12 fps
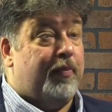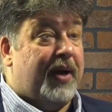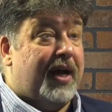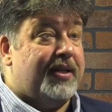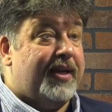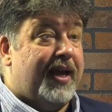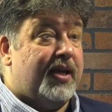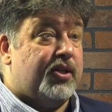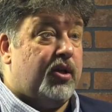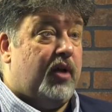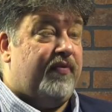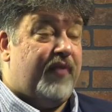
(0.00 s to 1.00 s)
podcast
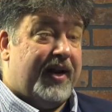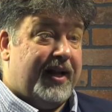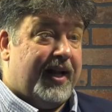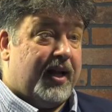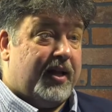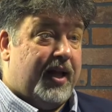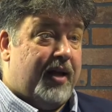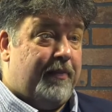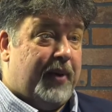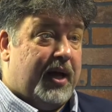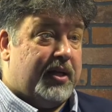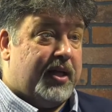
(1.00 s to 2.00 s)
called Funny Like a Clown
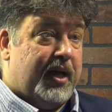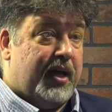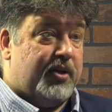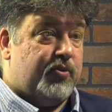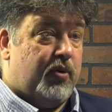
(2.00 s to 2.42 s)
Podcast,